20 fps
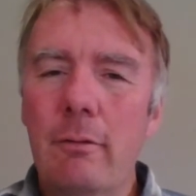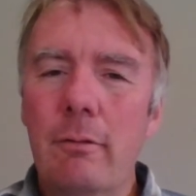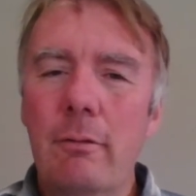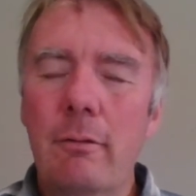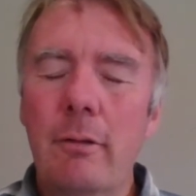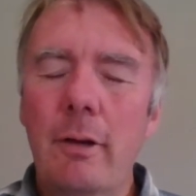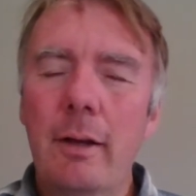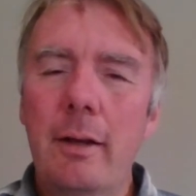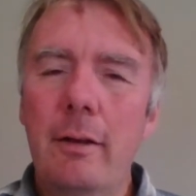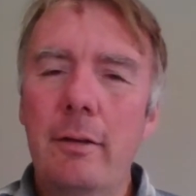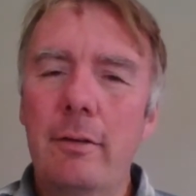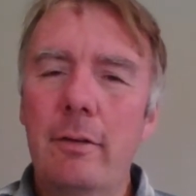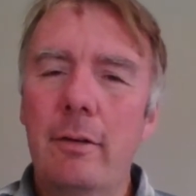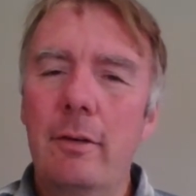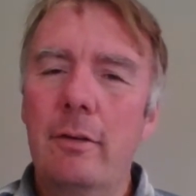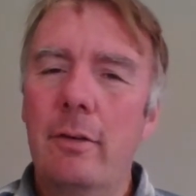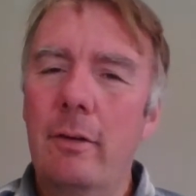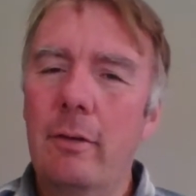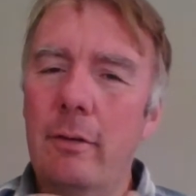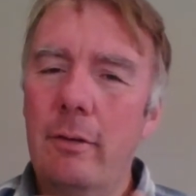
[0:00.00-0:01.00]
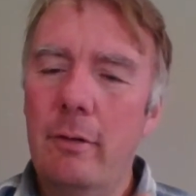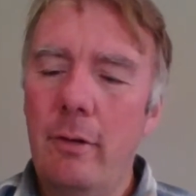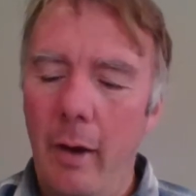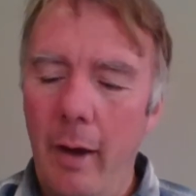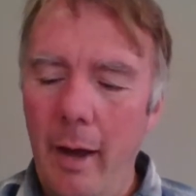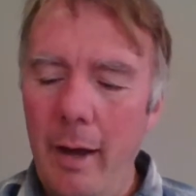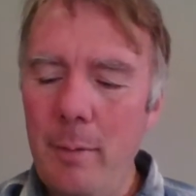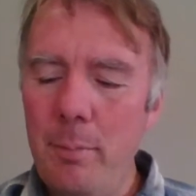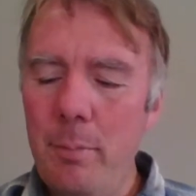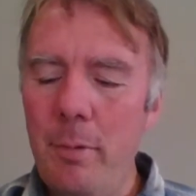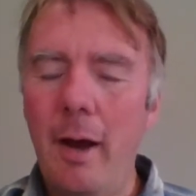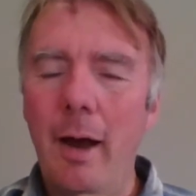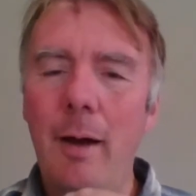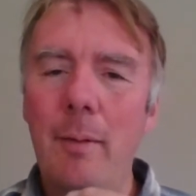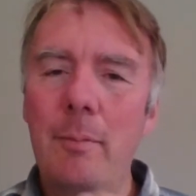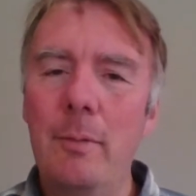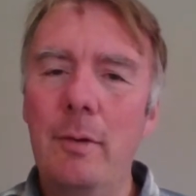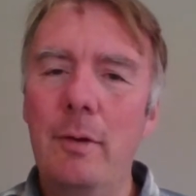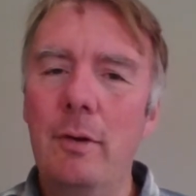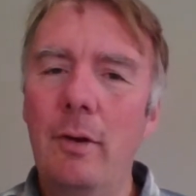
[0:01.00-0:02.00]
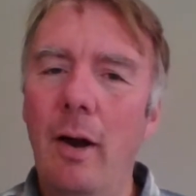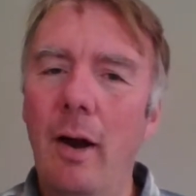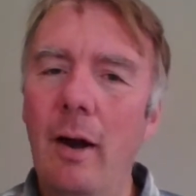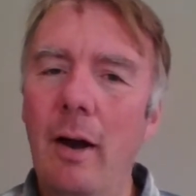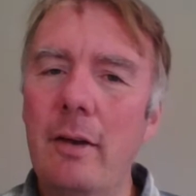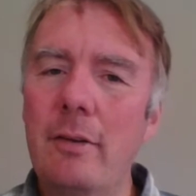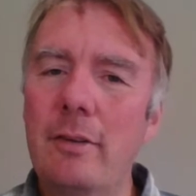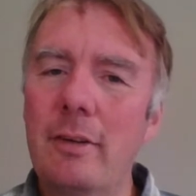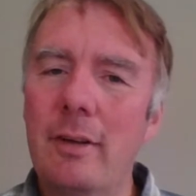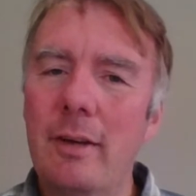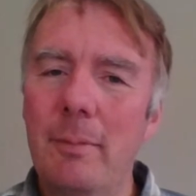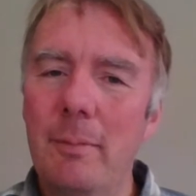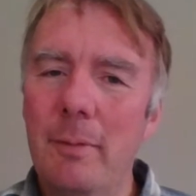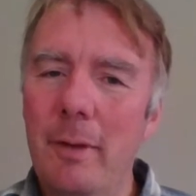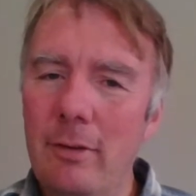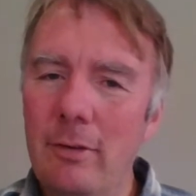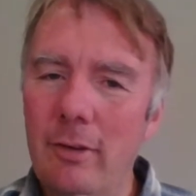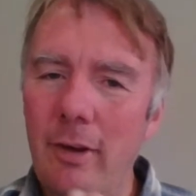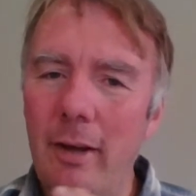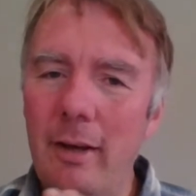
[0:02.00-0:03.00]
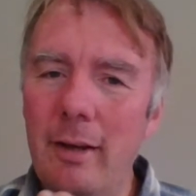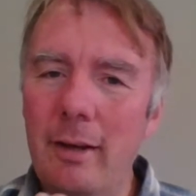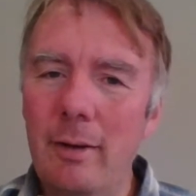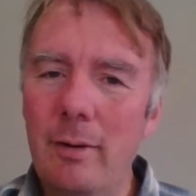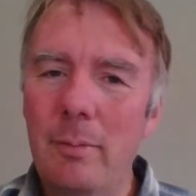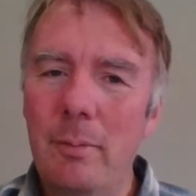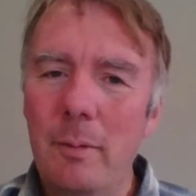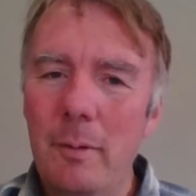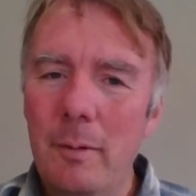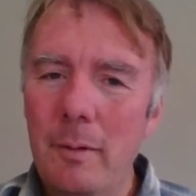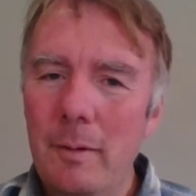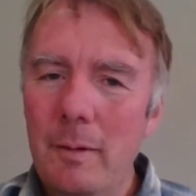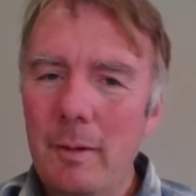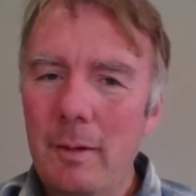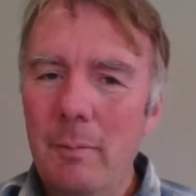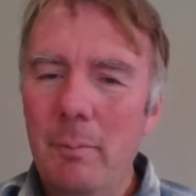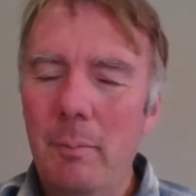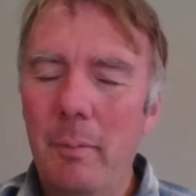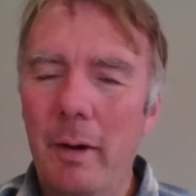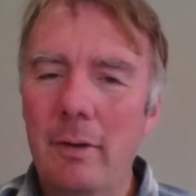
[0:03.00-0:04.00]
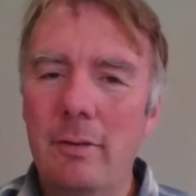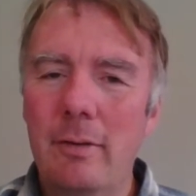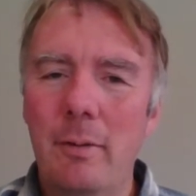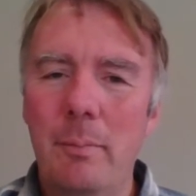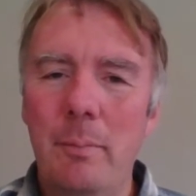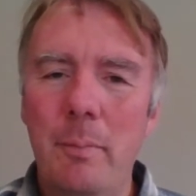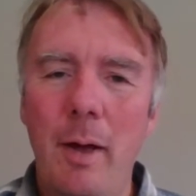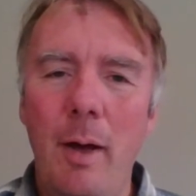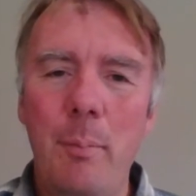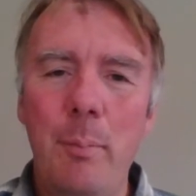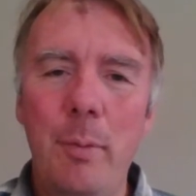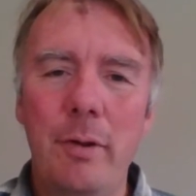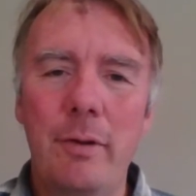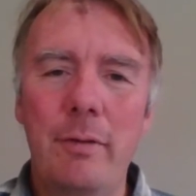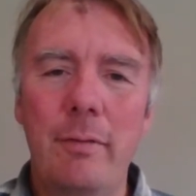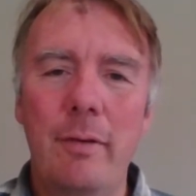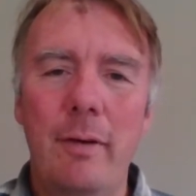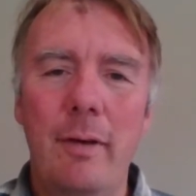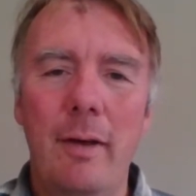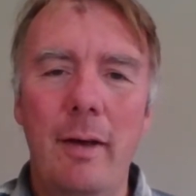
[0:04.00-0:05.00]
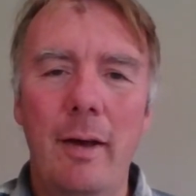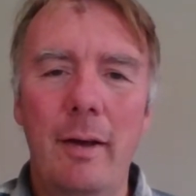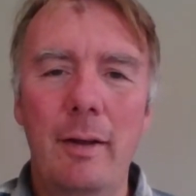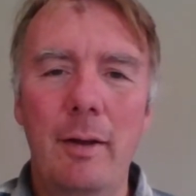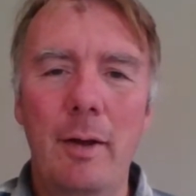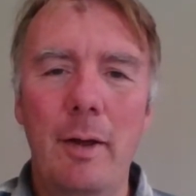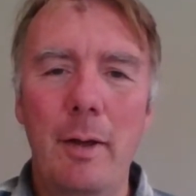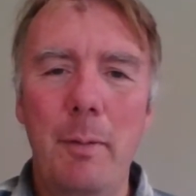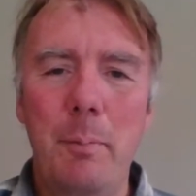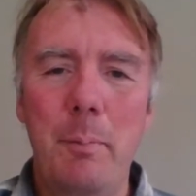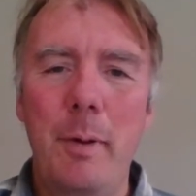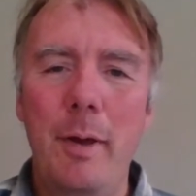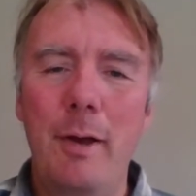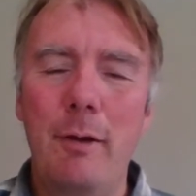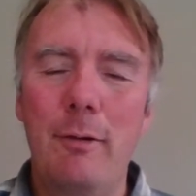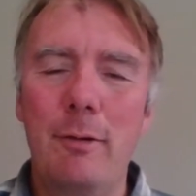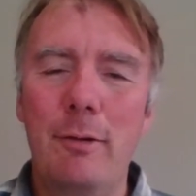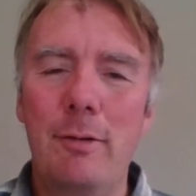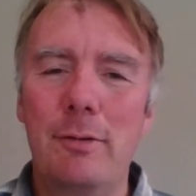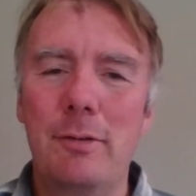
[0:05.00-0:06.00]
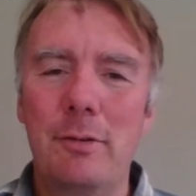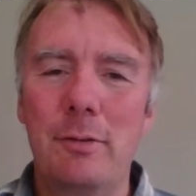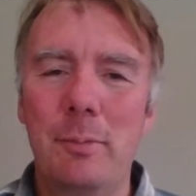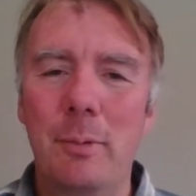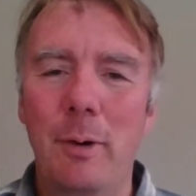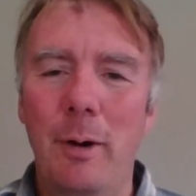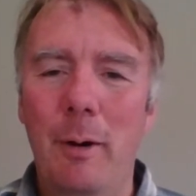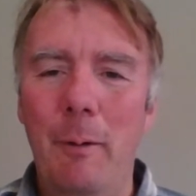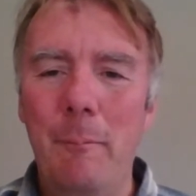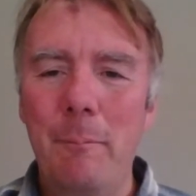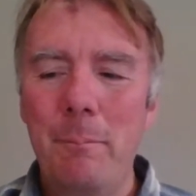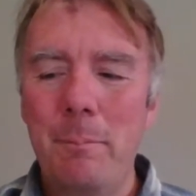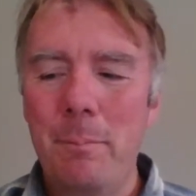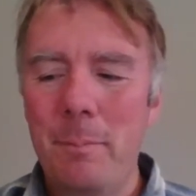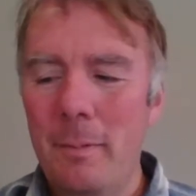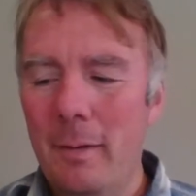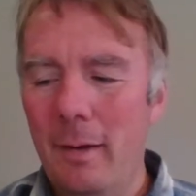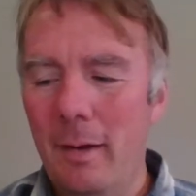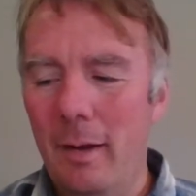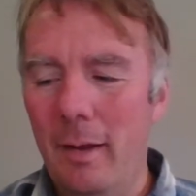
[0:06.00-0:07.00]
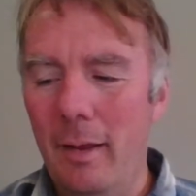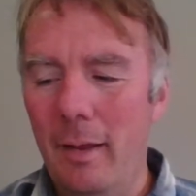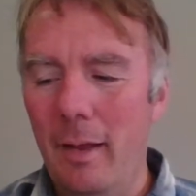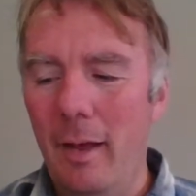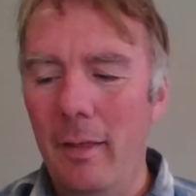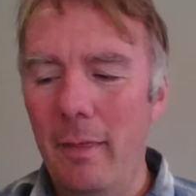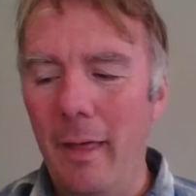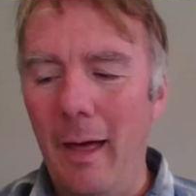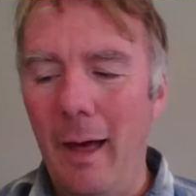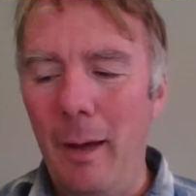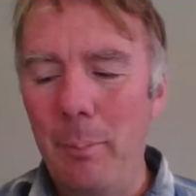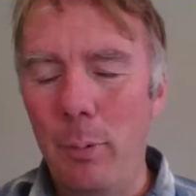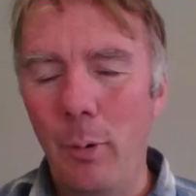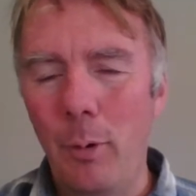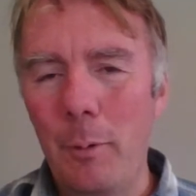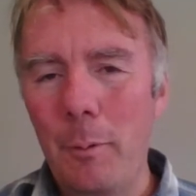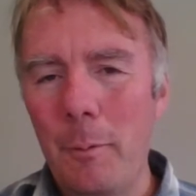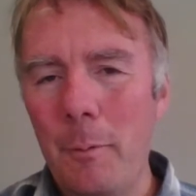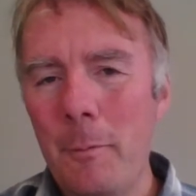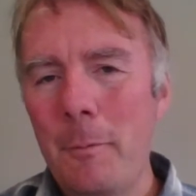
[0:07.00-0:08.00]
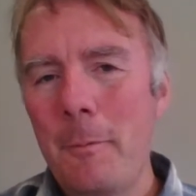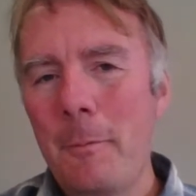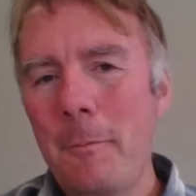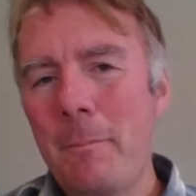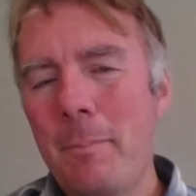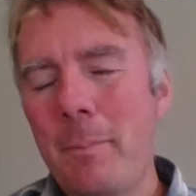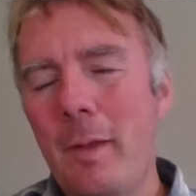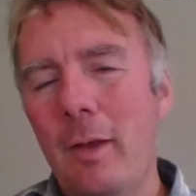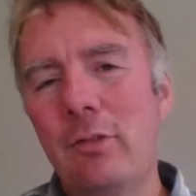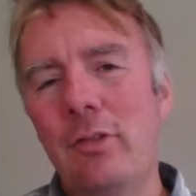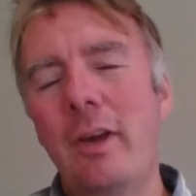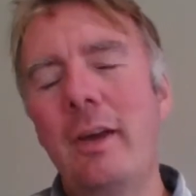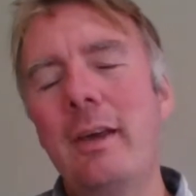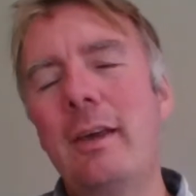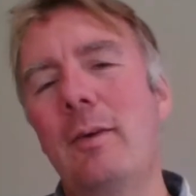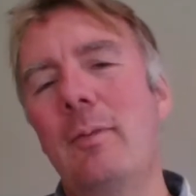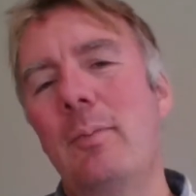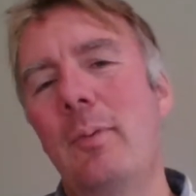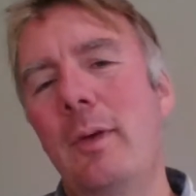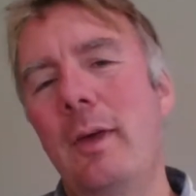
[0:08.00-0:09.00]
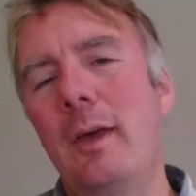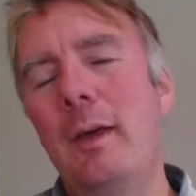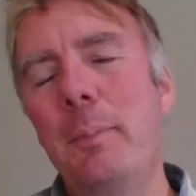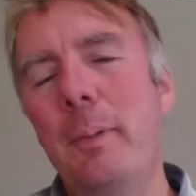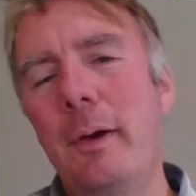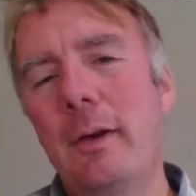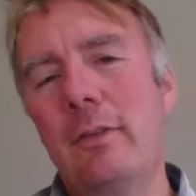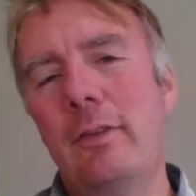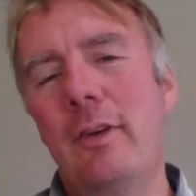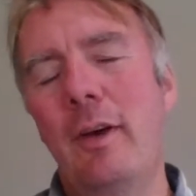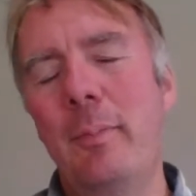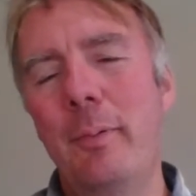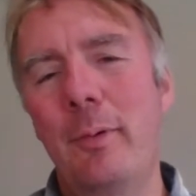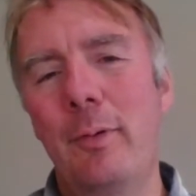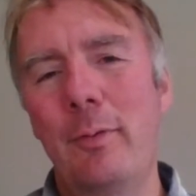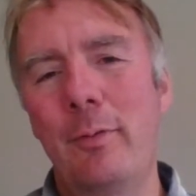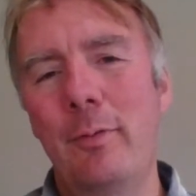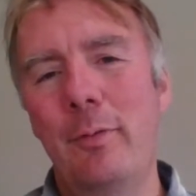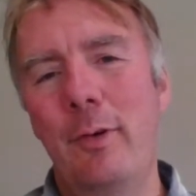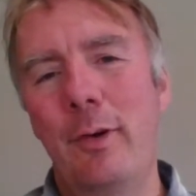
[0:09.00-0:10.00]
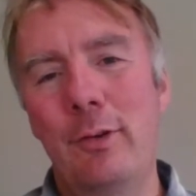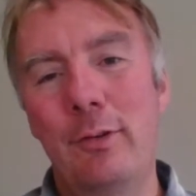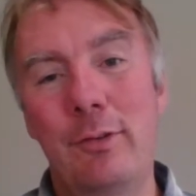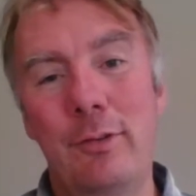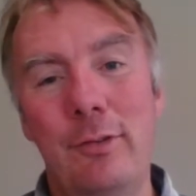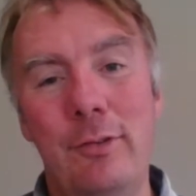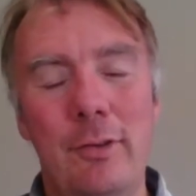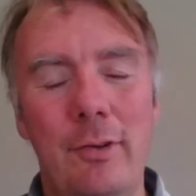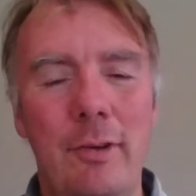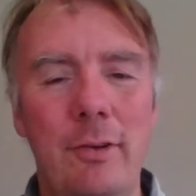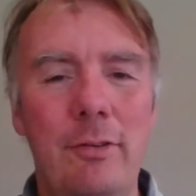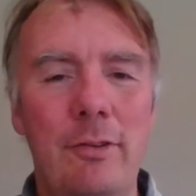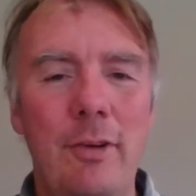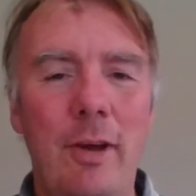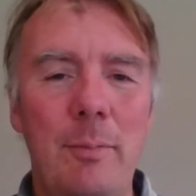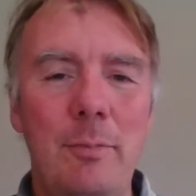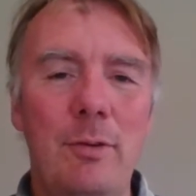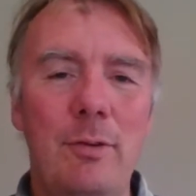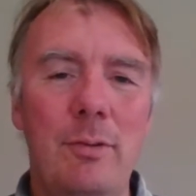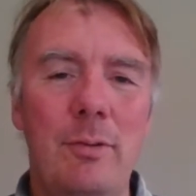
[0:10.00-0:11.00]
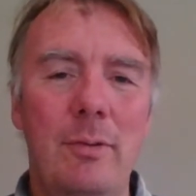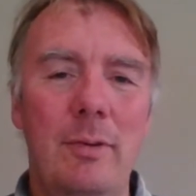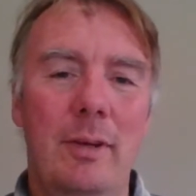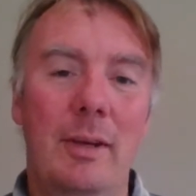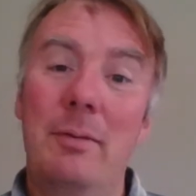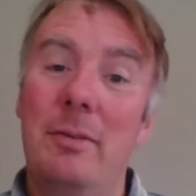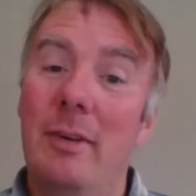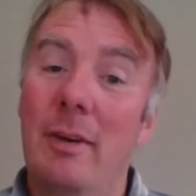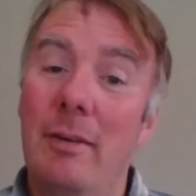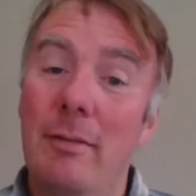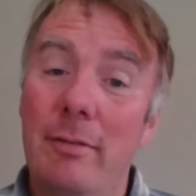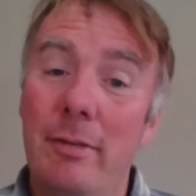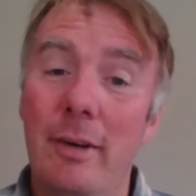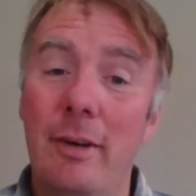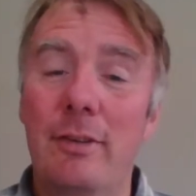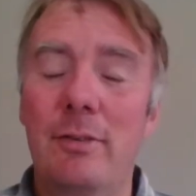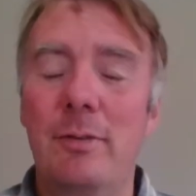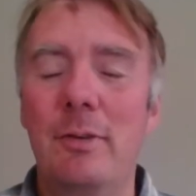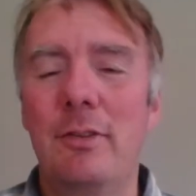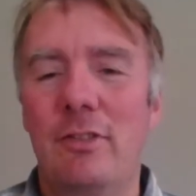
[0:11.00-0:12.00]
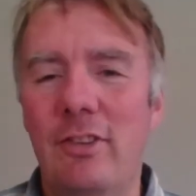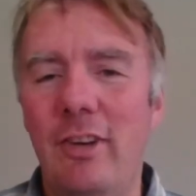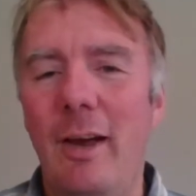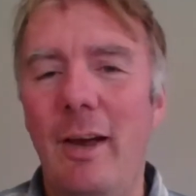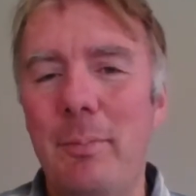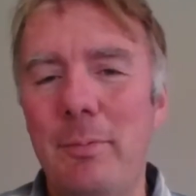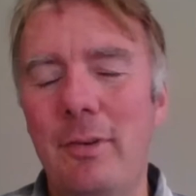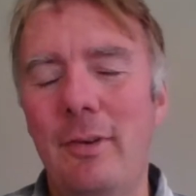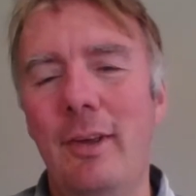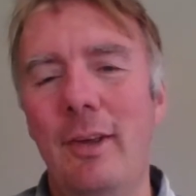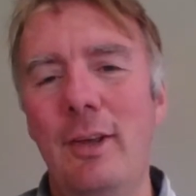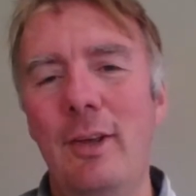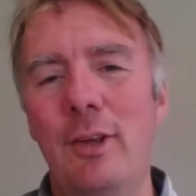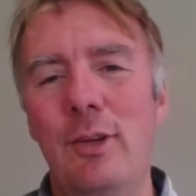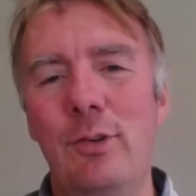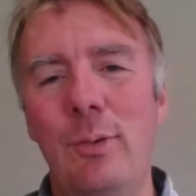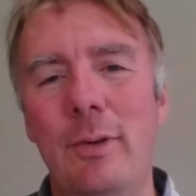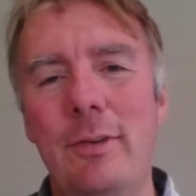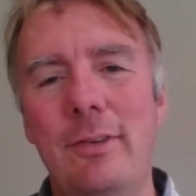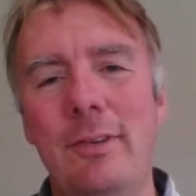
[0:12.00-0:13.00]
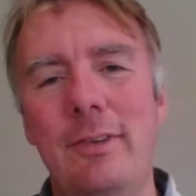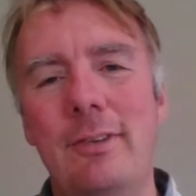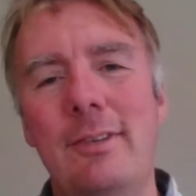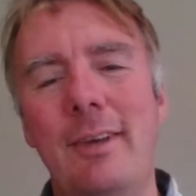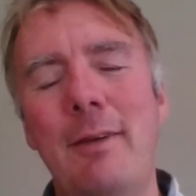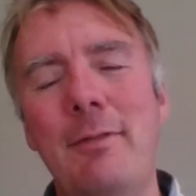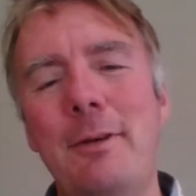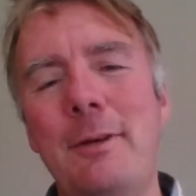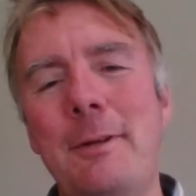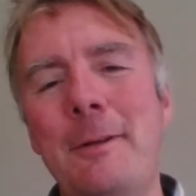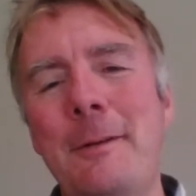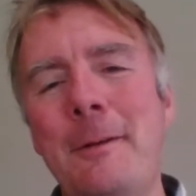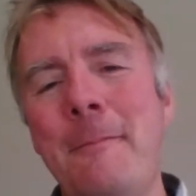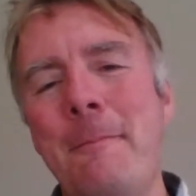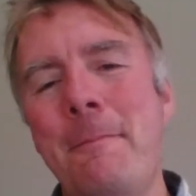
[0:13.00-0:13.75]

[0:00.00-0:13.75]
really, so you've got Abraham, you've got Isaac, and then Jacob makes a bit of an appearance as well at that point. And Jacob, he picks up on the verse in chapter, keep saying verse, it's chapter 27,